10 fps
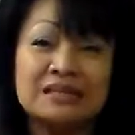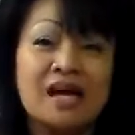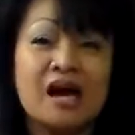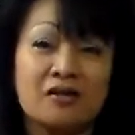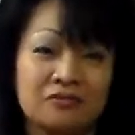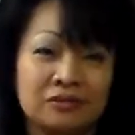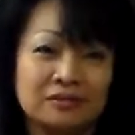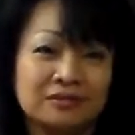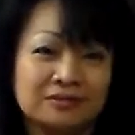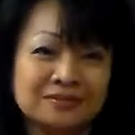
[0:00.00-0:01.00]
love
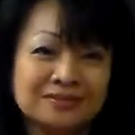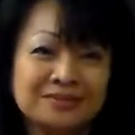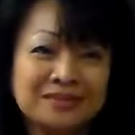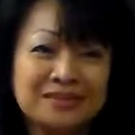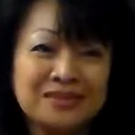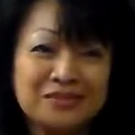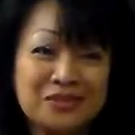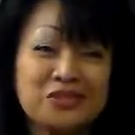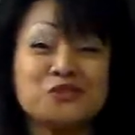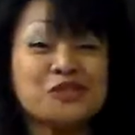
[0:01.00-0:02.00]

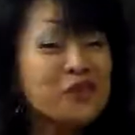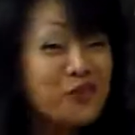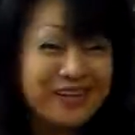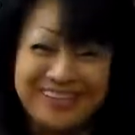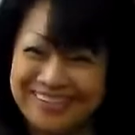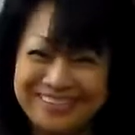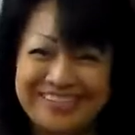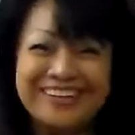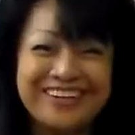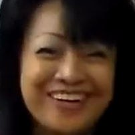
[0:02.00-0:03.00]
because we don't want to,
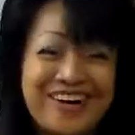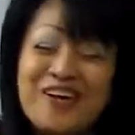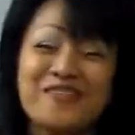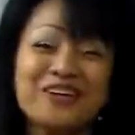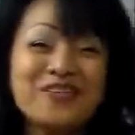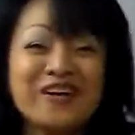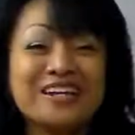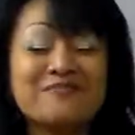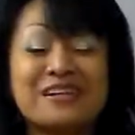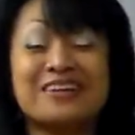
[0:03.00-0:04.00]
you know, we don't
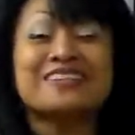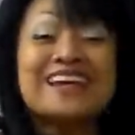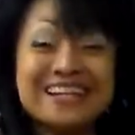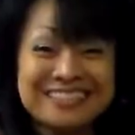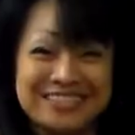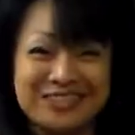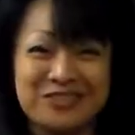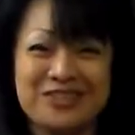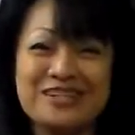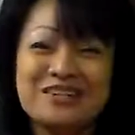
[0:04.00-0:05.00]
want to be connected
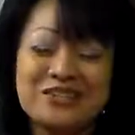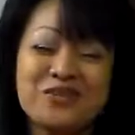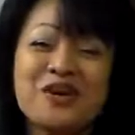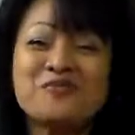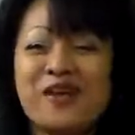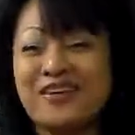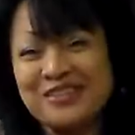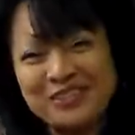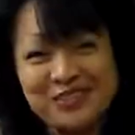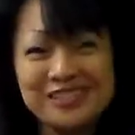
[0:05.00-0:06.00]
to, to our
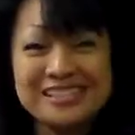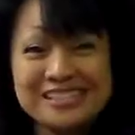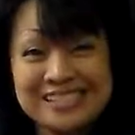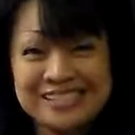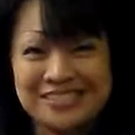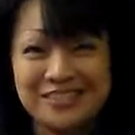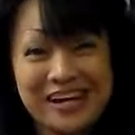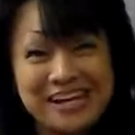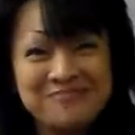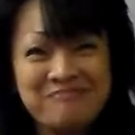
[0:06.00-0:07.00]
brother, to our sister,
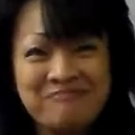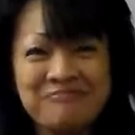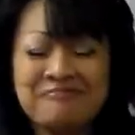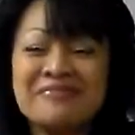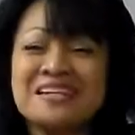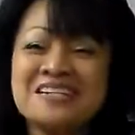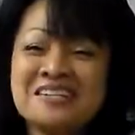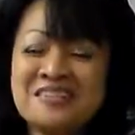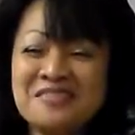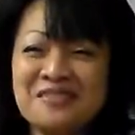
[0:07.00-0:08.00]
right? Mm-hmm.
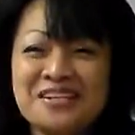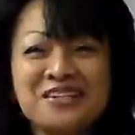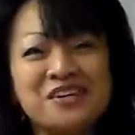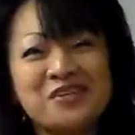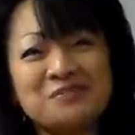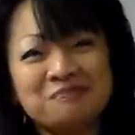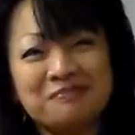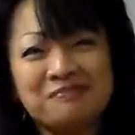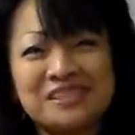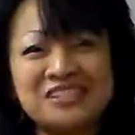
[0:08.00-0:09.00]
But you know,
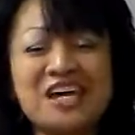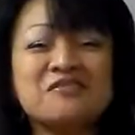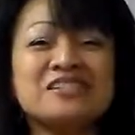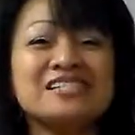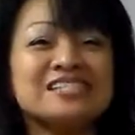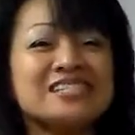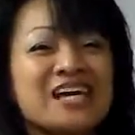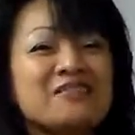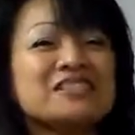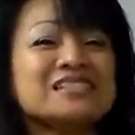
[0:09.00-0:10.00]

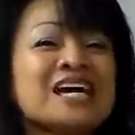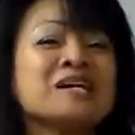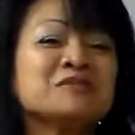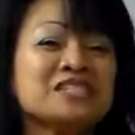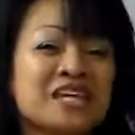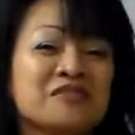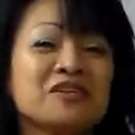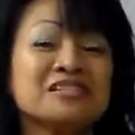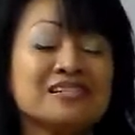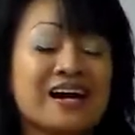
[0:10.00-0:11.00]
seventy-seven times
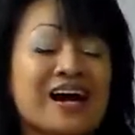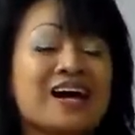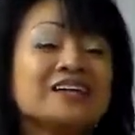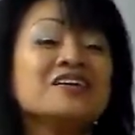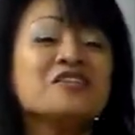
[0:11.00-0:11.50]
seven, God